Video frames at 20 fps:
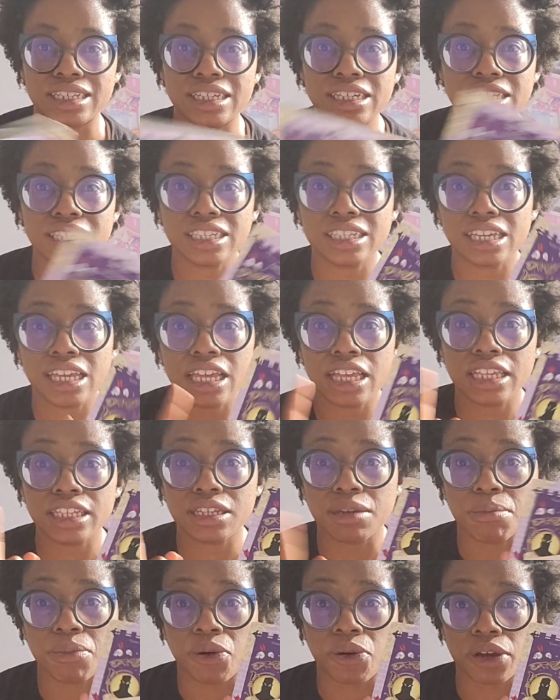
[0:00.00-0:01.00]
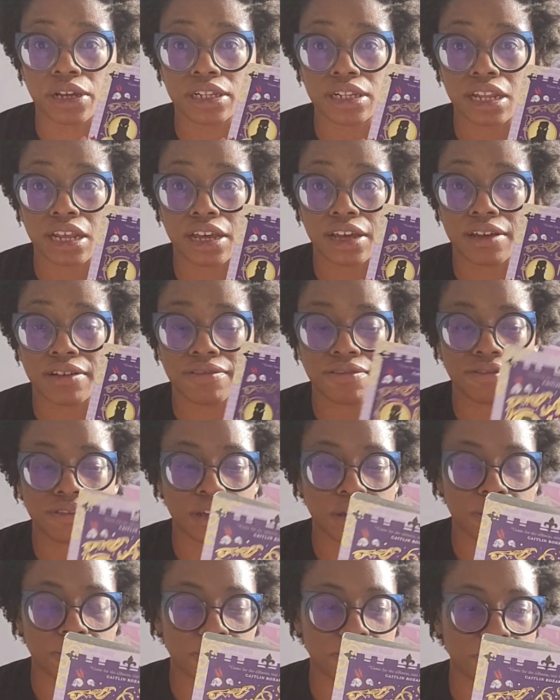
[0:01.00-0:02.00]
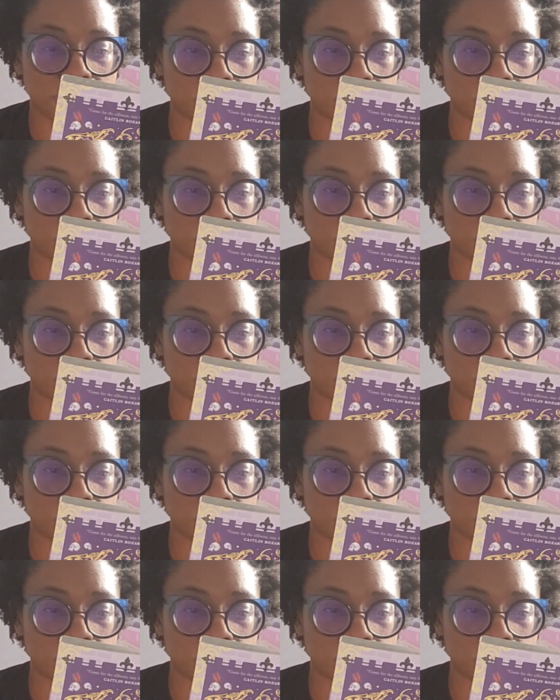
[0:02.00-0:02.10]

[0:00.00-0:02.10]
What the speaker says: this is a boy's love. I'm